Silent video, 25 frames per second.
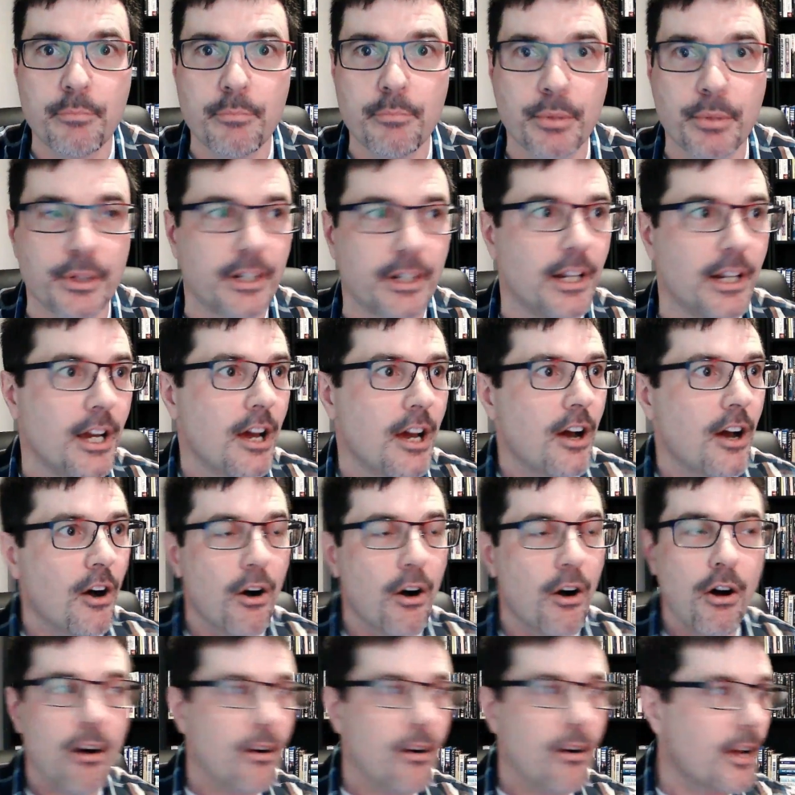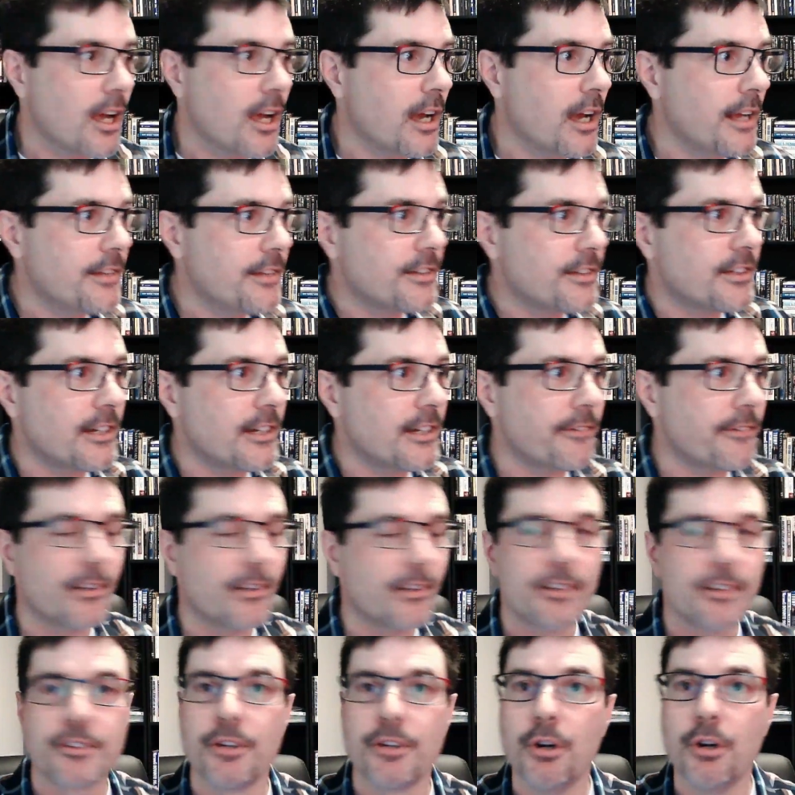and all kinds of
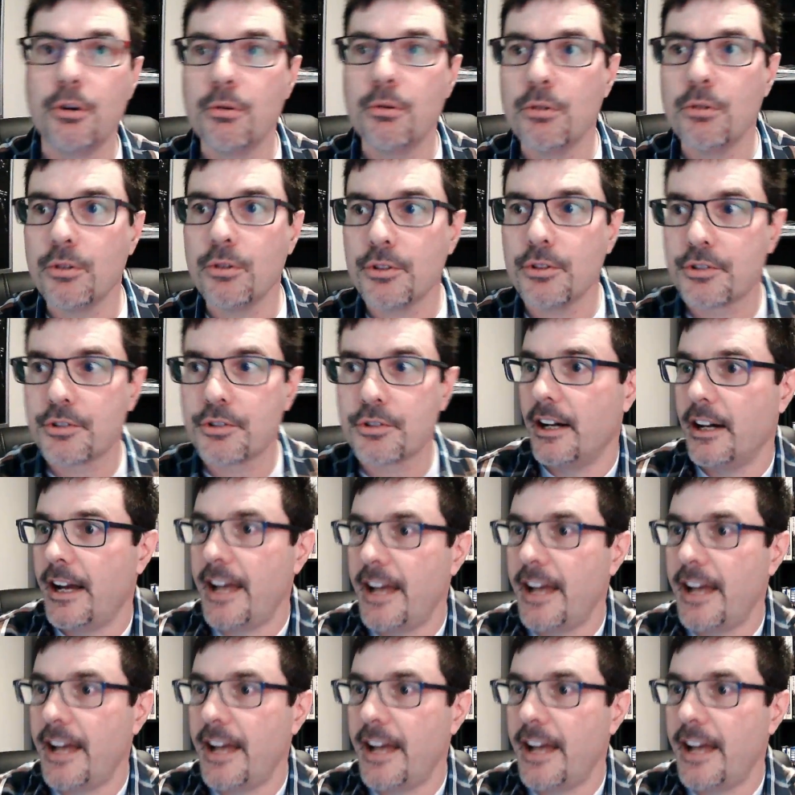different tools,